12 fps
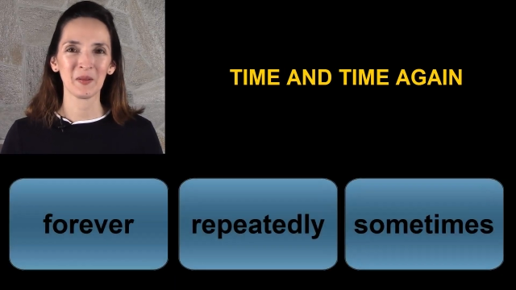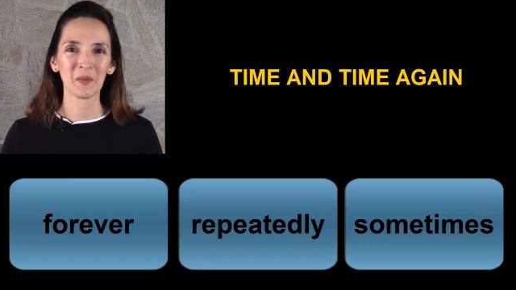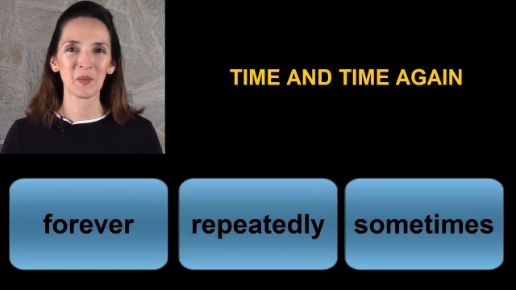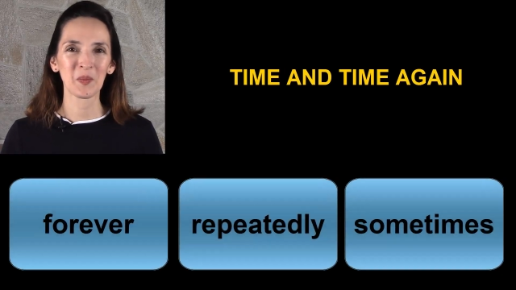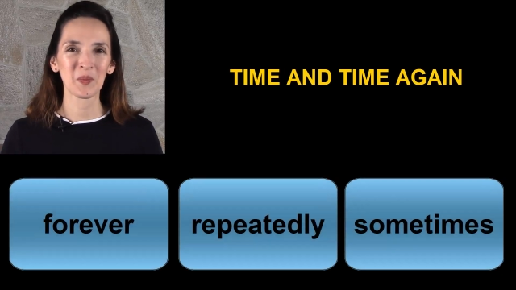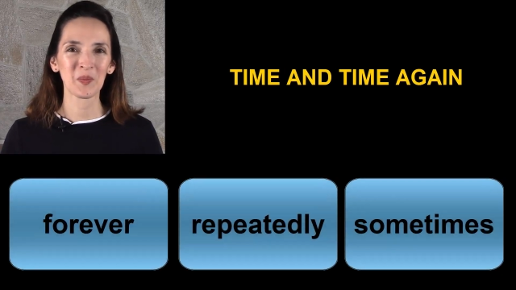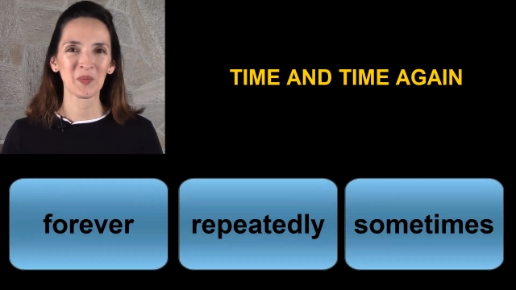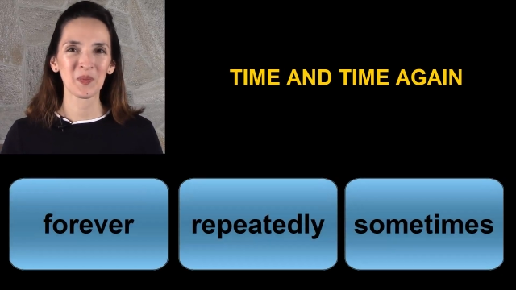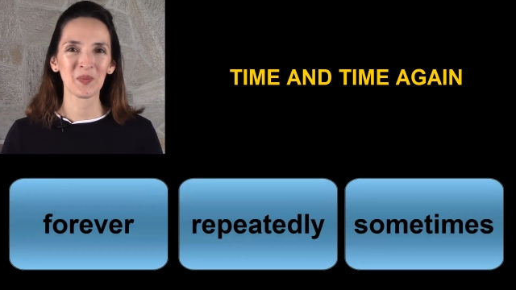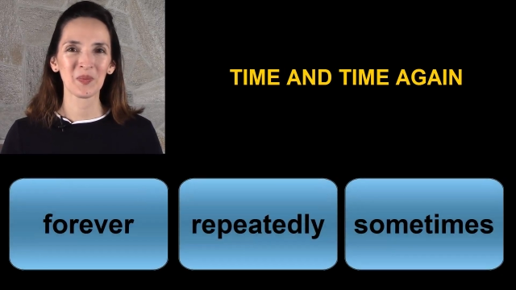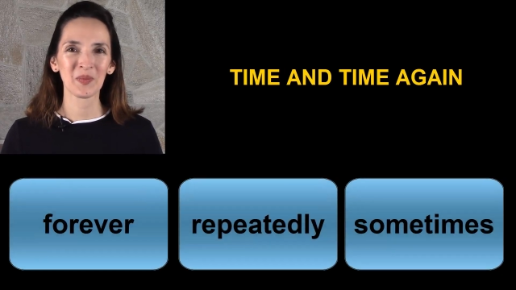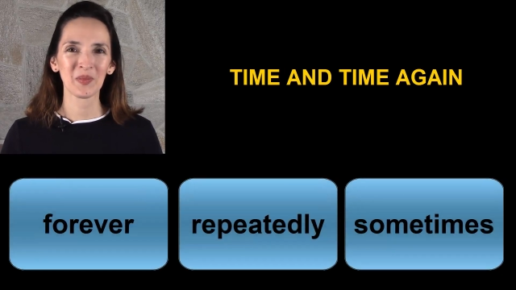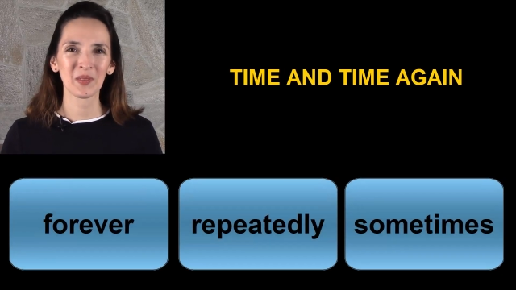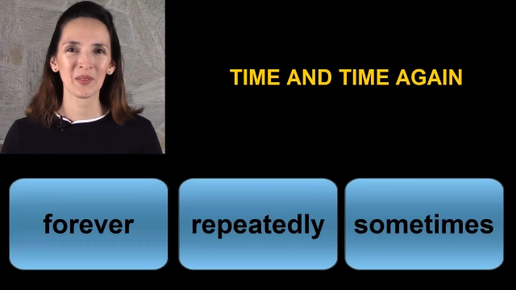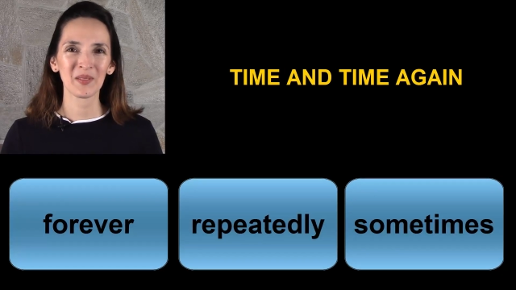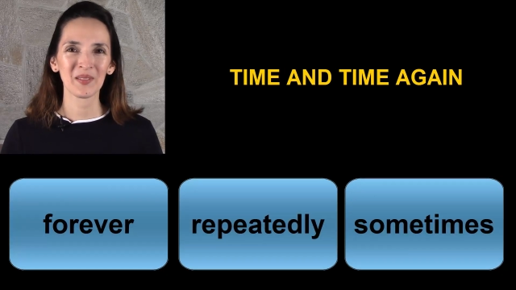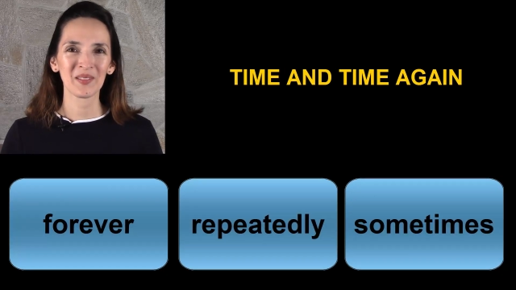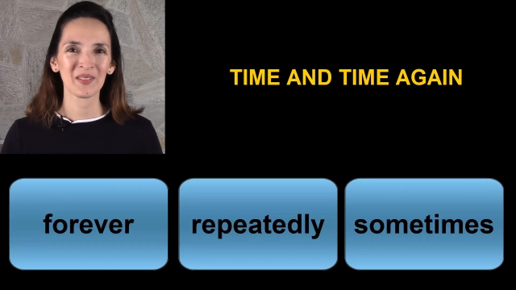
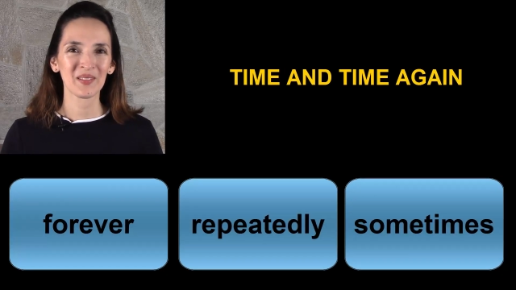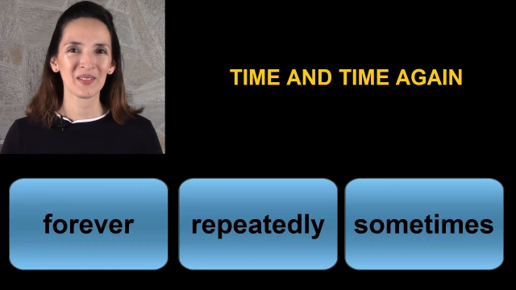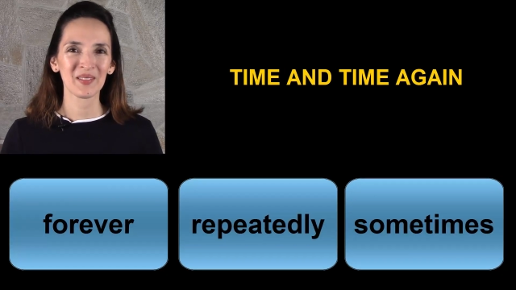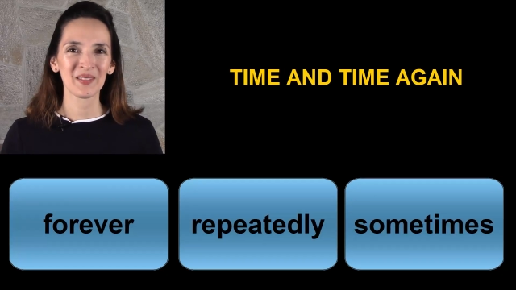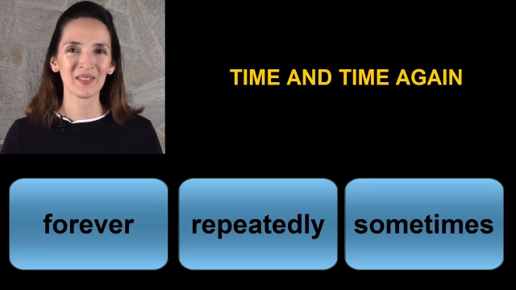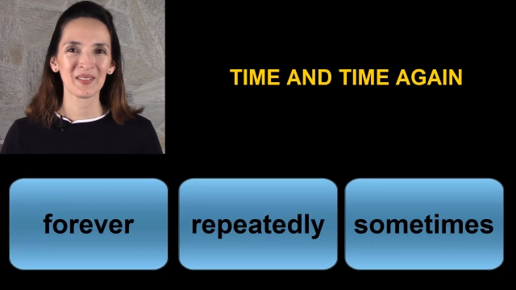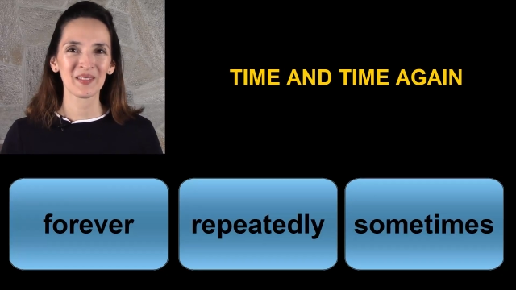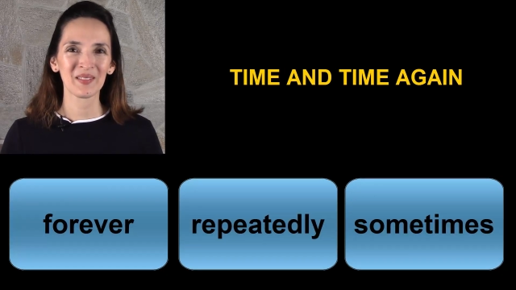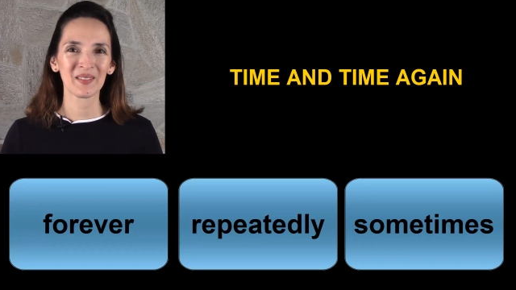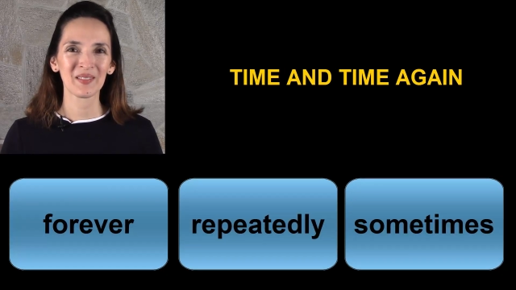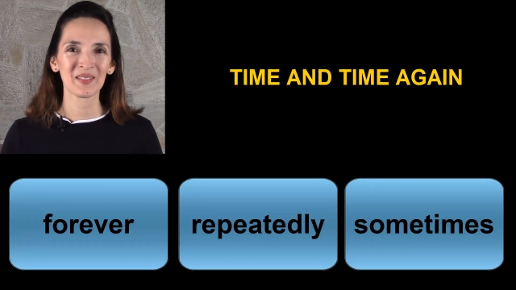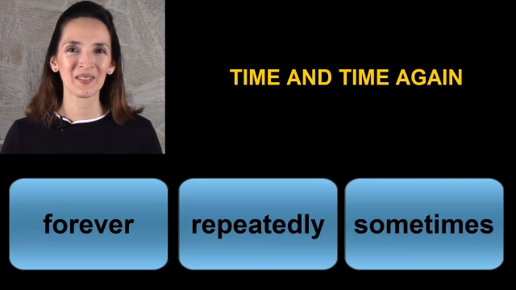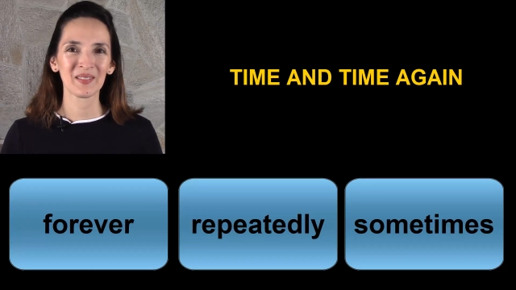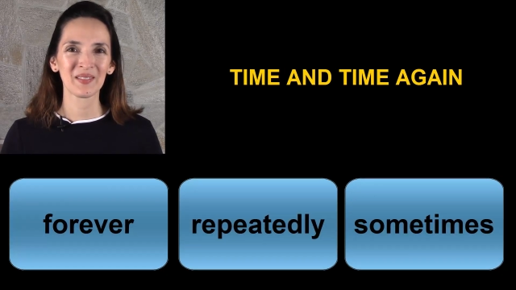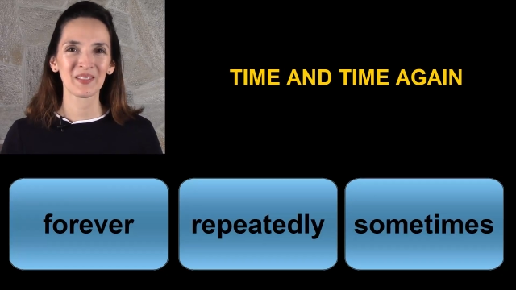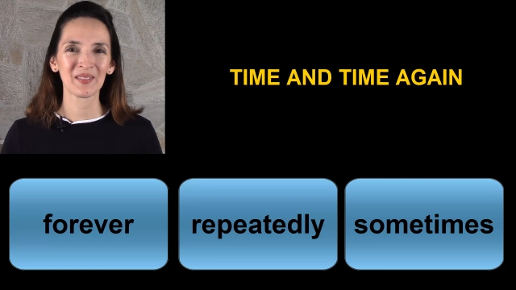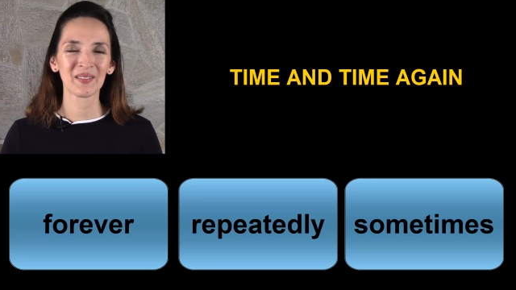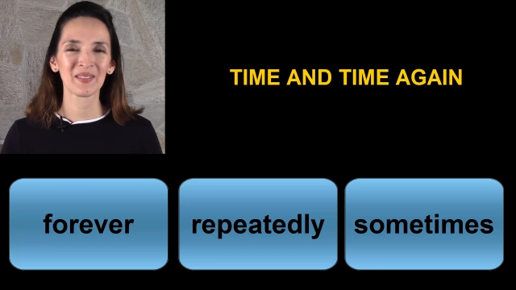
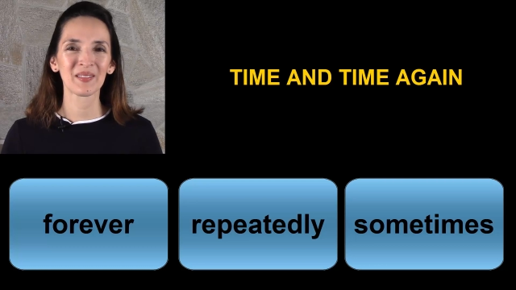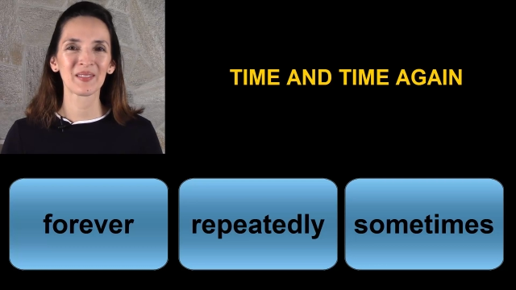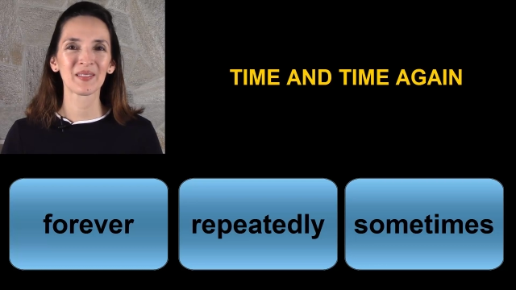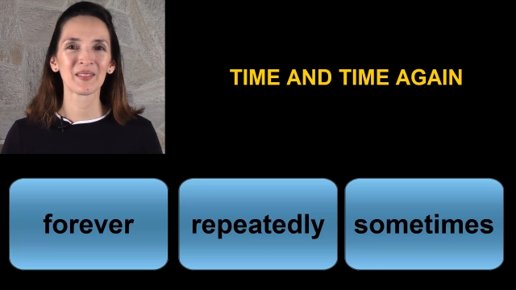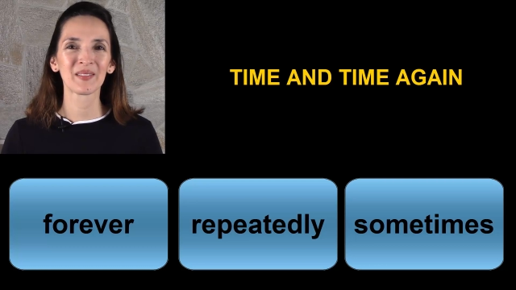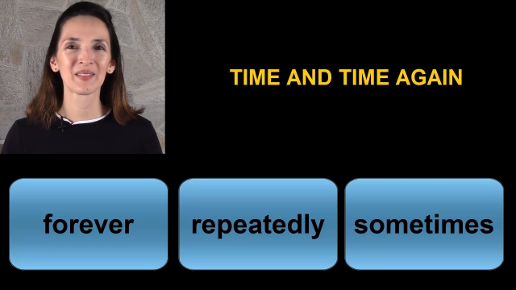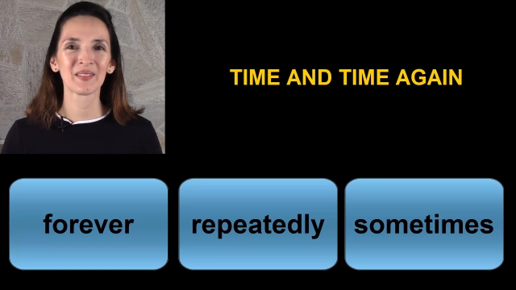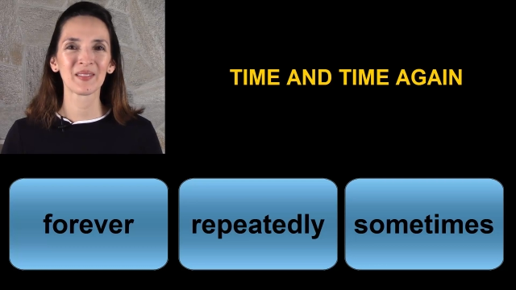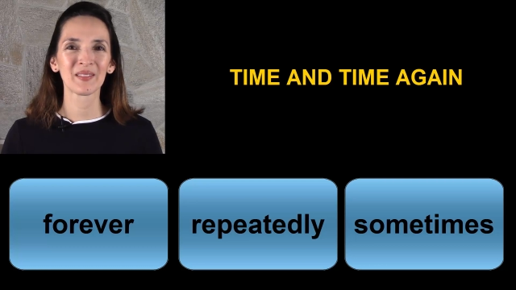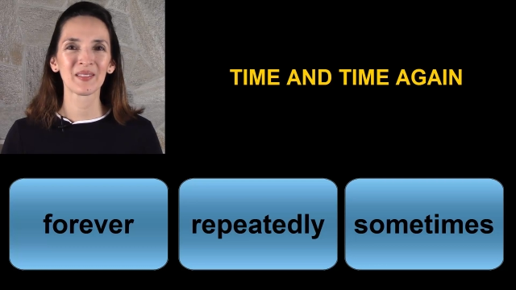No one is speaking in this clip.